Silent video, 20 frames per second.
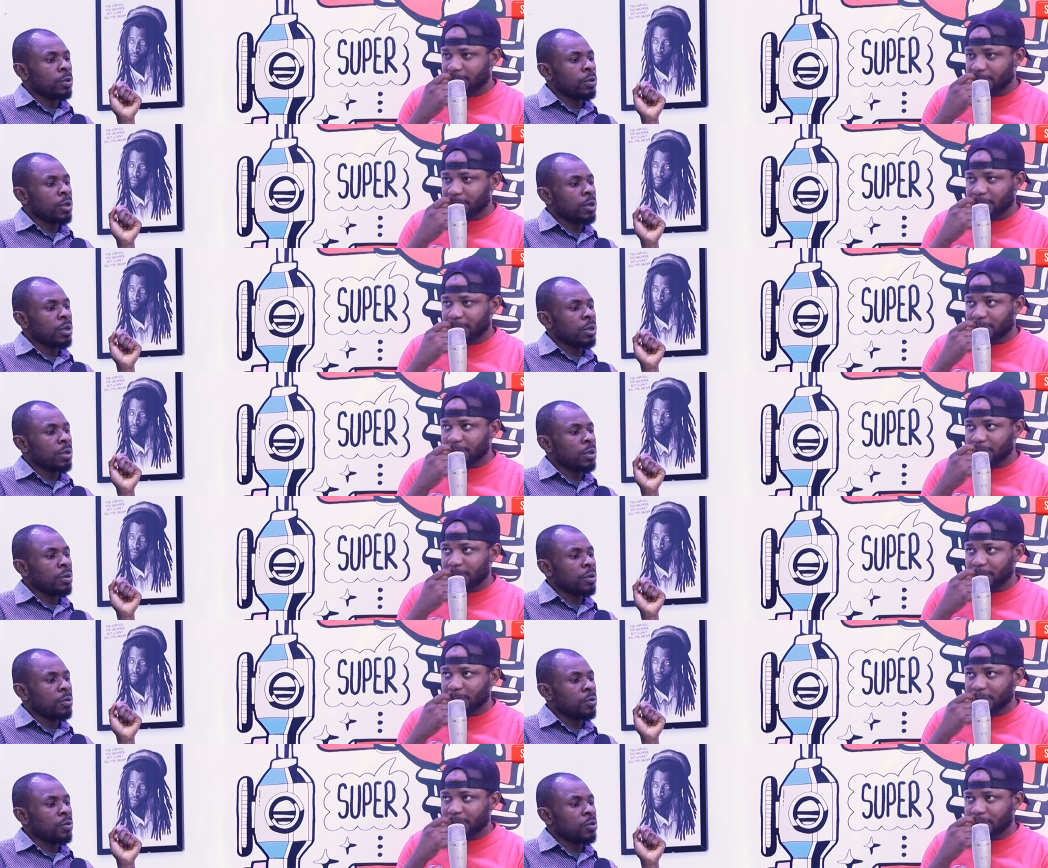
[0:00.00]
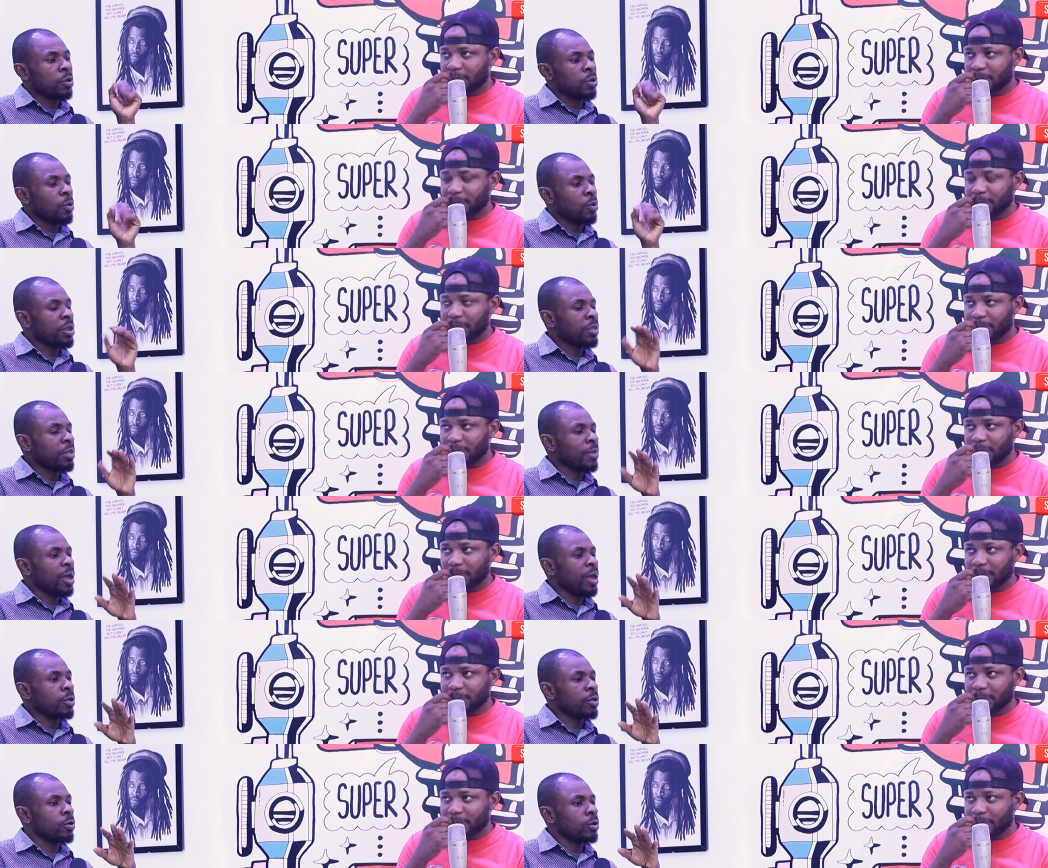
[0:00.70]
Speaker 1: the the
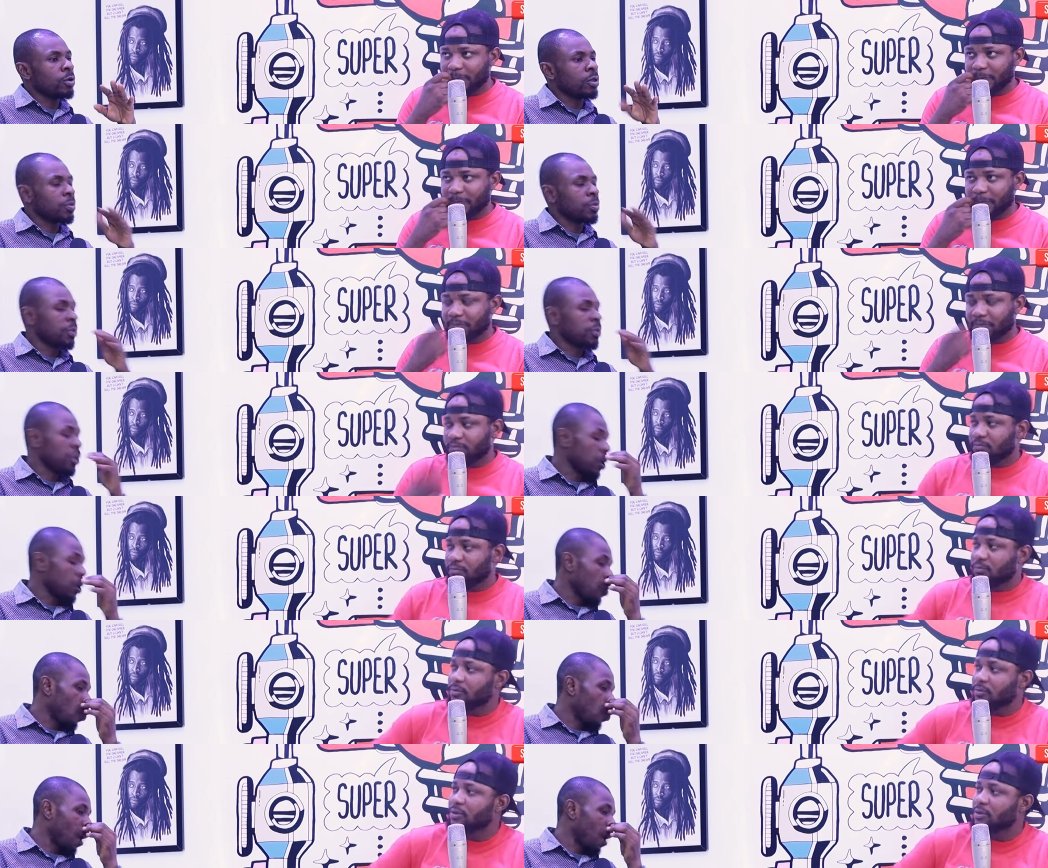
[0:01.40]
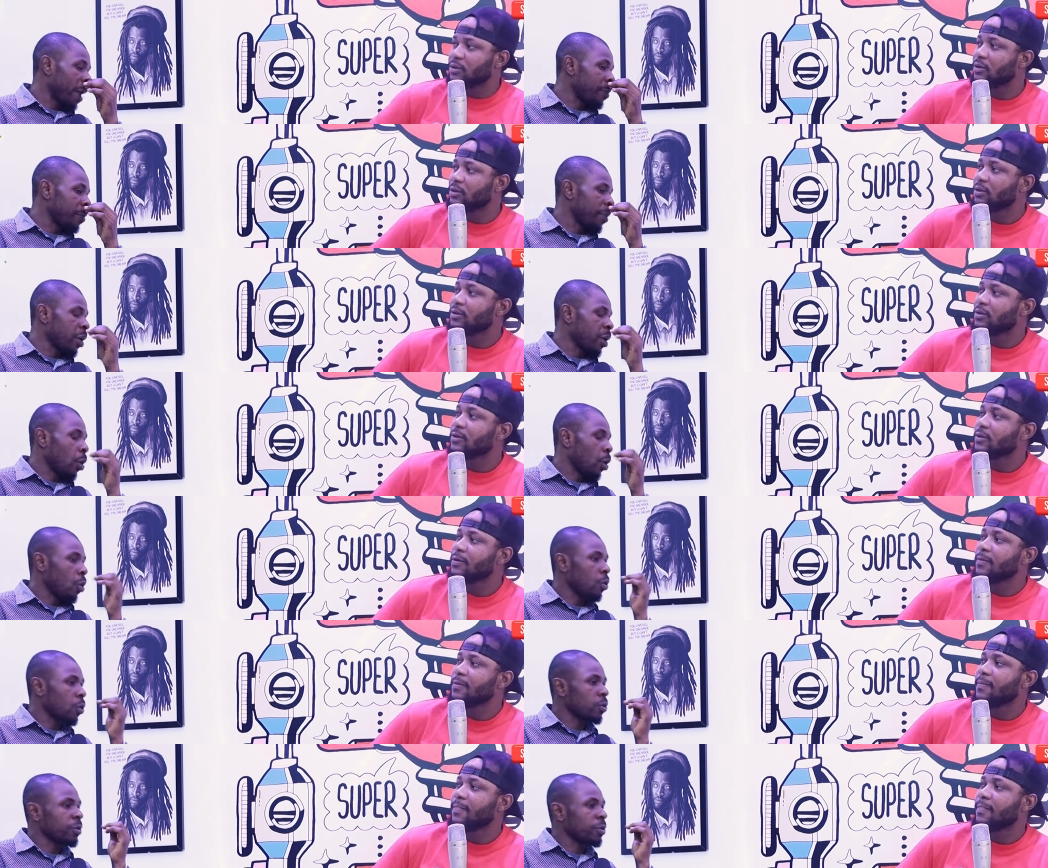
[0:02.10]
waiting me as origin we say white
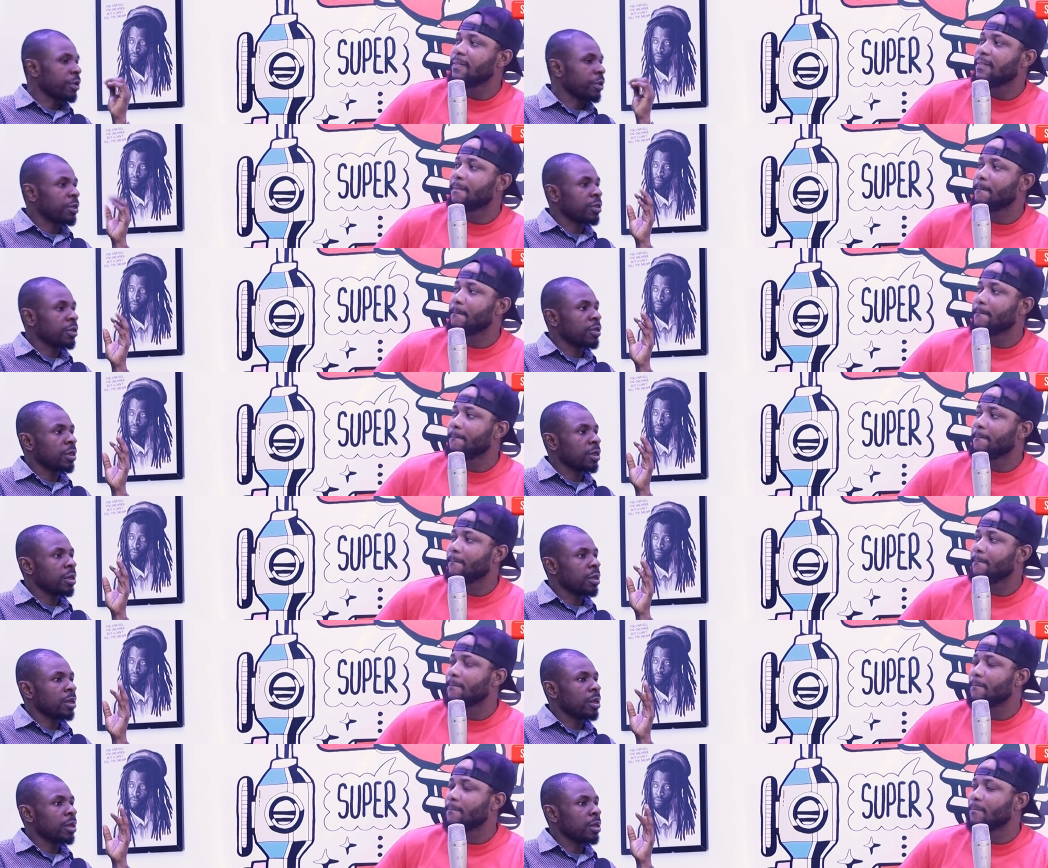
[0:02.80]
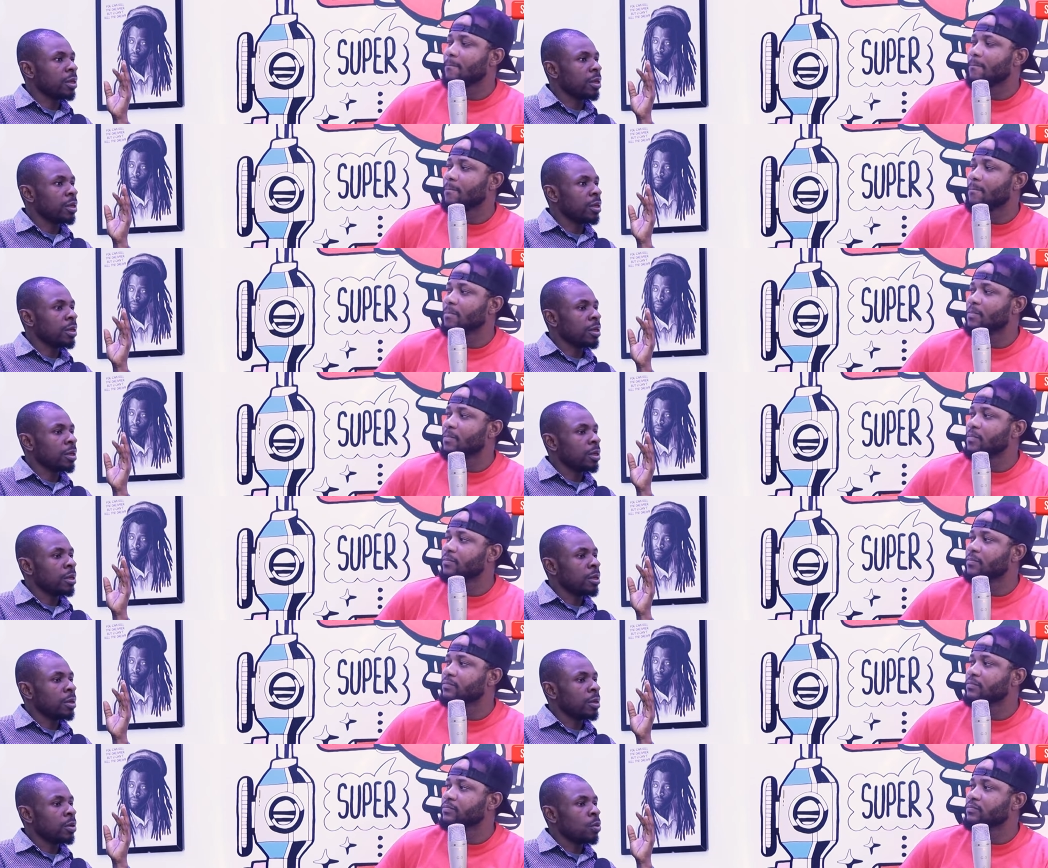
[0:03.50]
make all reason say
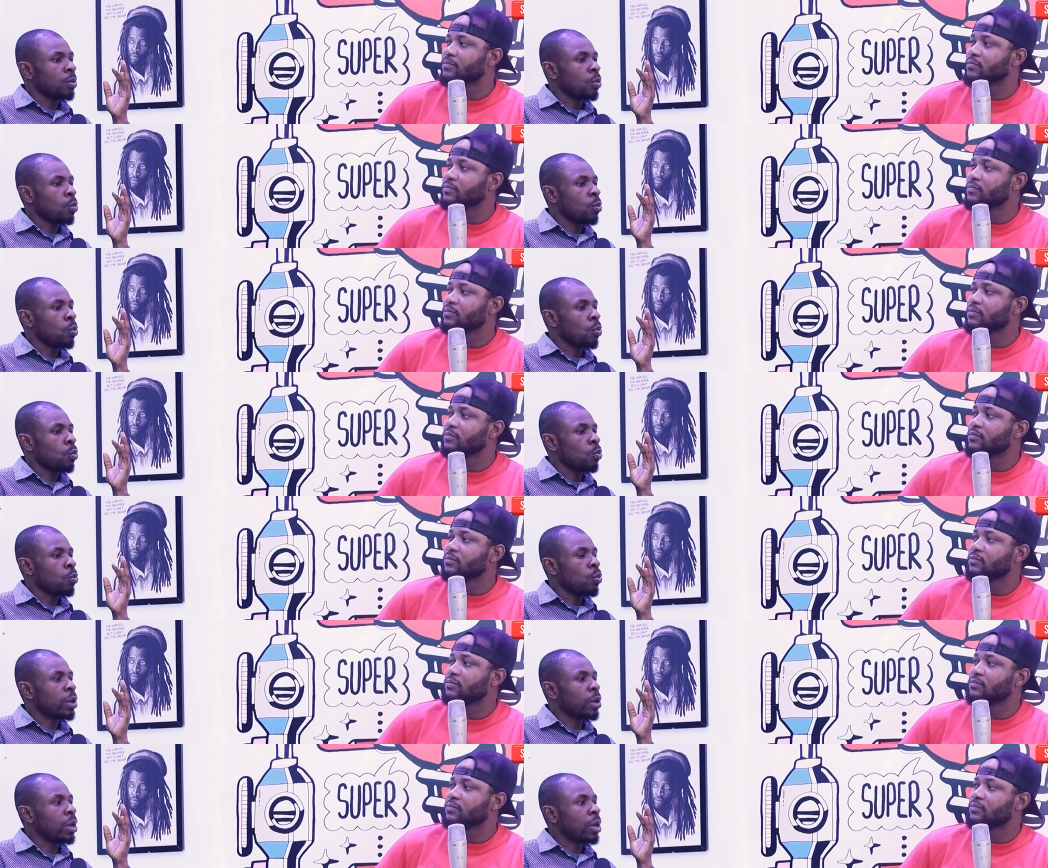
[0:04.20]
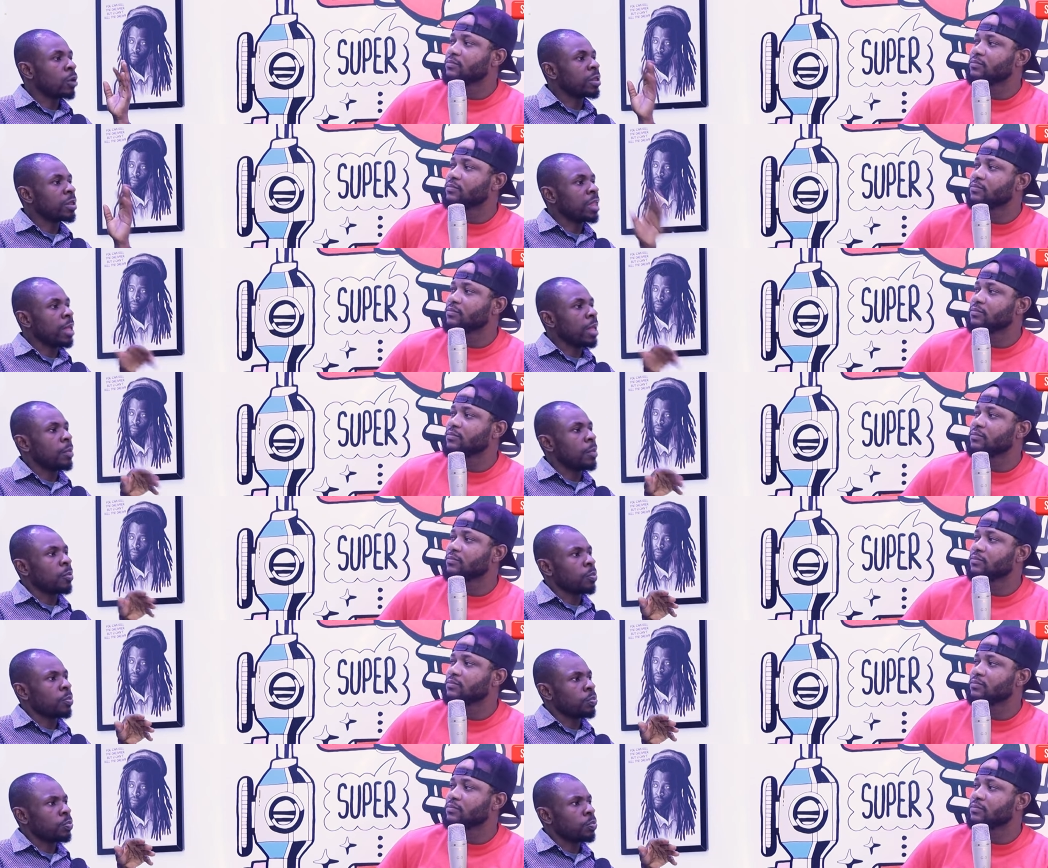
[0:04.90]
without them